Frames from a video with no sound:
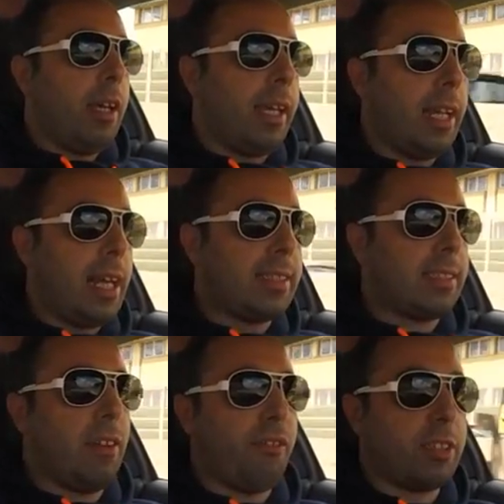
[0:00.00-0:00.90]
It has
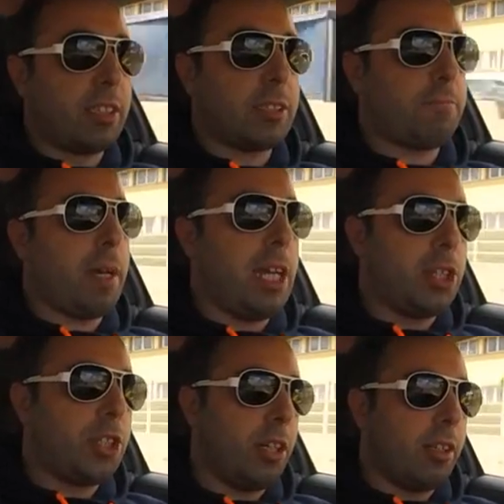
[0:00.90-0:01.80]
stiffer
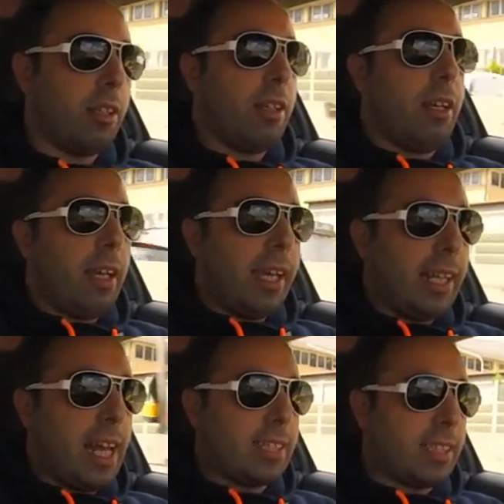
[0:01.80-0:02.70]
suspension,
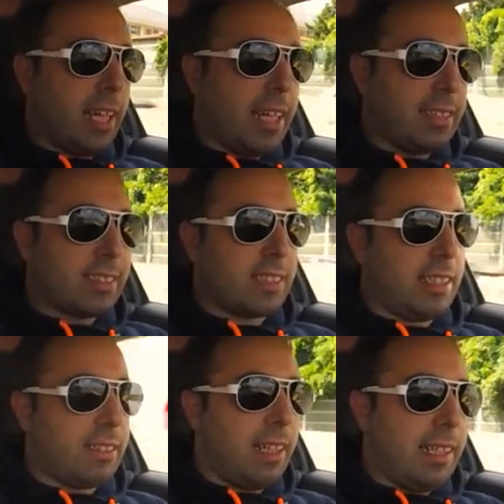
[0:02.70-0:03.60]
it has
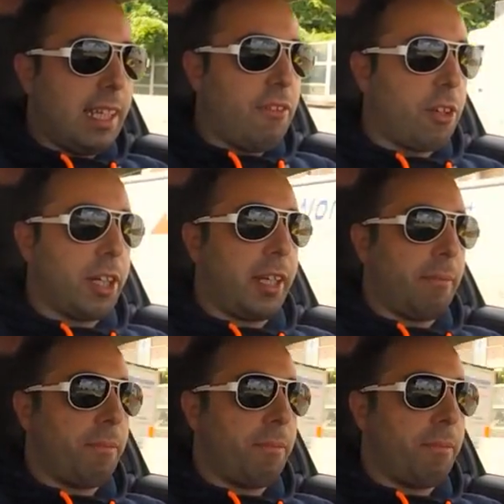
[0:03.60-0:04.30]
instant delivery,